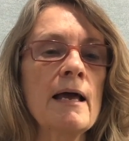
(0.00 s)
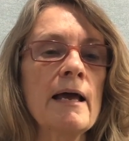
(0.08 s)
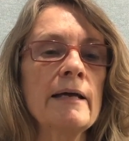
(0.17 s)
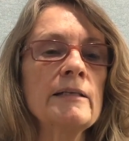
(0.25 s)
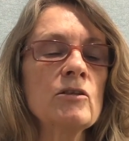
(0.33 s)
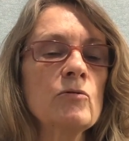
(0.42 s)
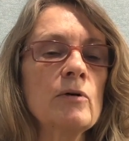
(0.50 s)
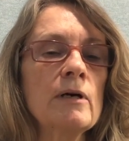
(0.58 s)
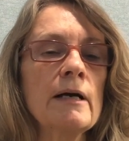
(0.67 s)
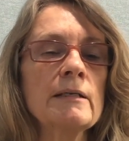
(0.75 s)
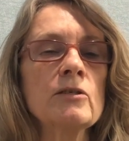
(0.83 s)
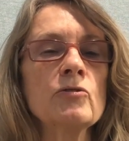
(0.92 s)
A Square
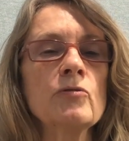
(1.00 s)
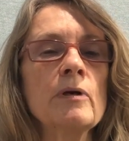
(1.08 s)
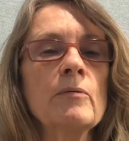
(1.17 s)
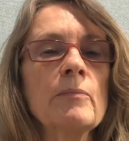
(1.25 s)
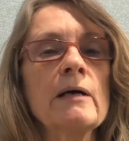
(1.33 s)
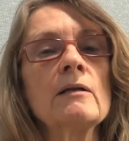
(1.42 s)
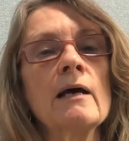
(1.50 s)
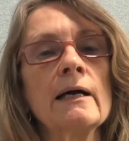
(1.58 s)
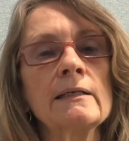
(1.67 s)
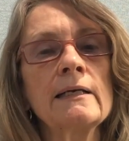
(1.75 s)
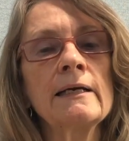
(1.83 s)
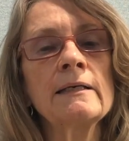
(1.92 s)
has a dream about
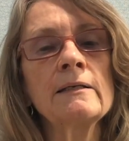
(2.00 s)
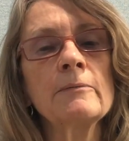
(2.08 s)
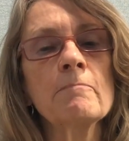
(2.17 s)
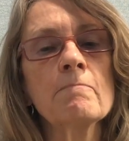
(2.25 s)
Lineland